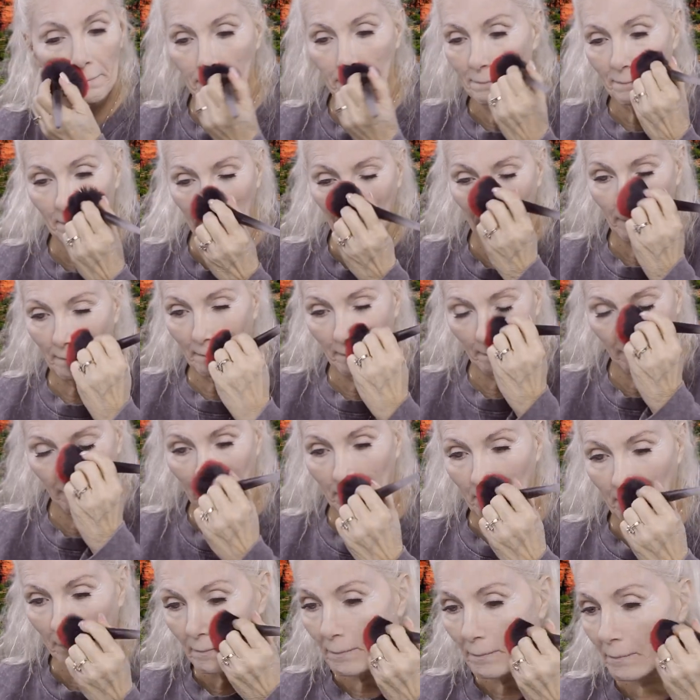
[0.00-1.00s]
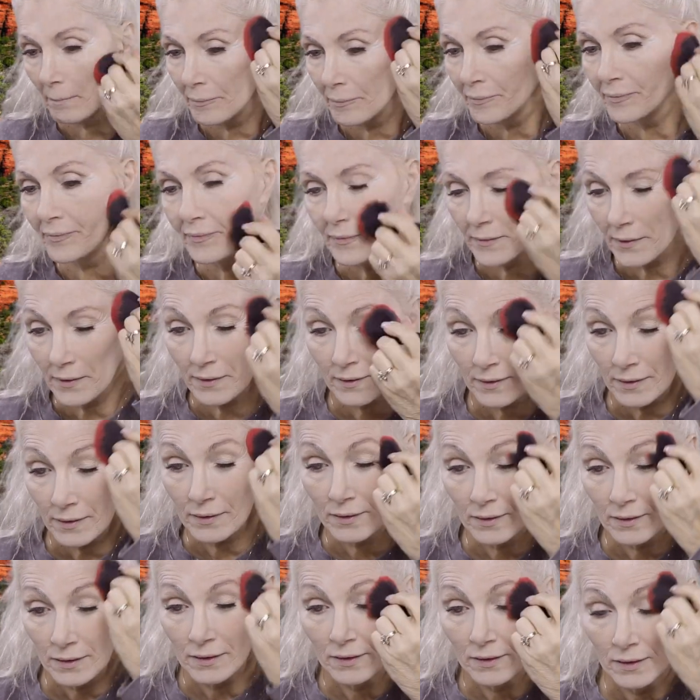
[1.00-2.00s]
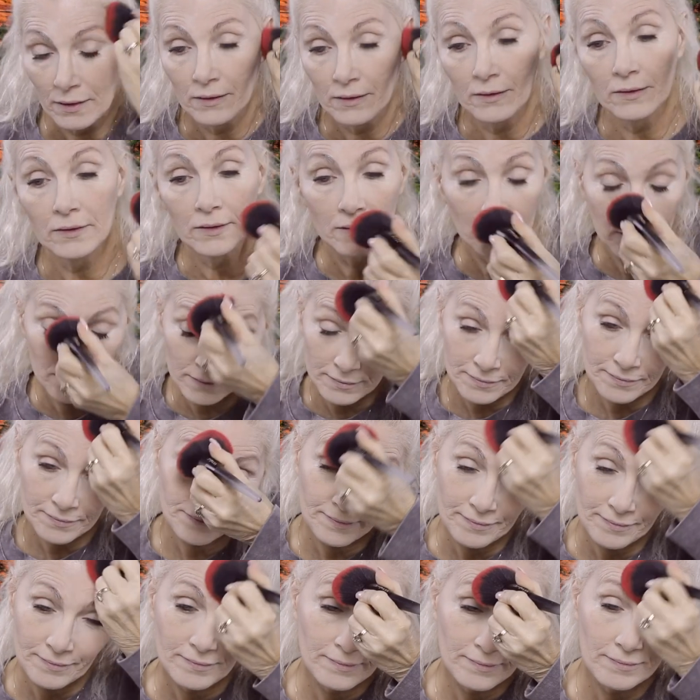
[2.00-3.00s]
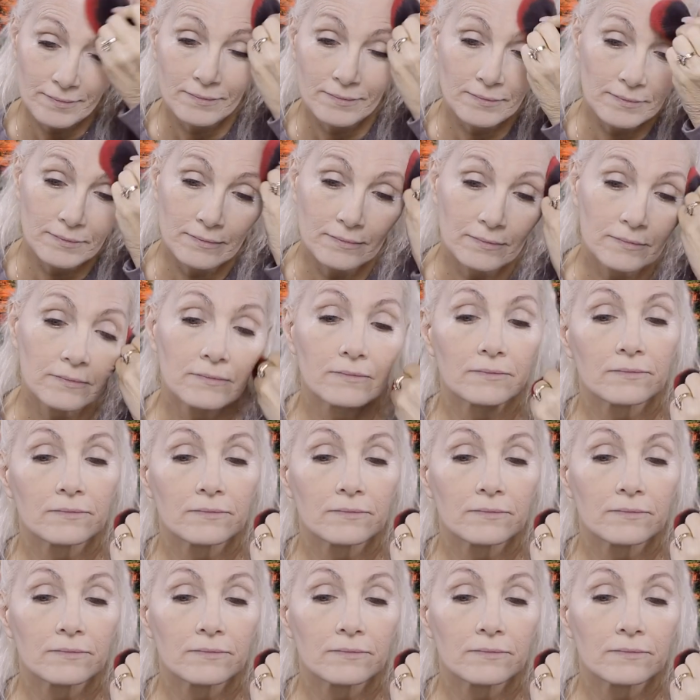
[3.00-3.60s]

(silence)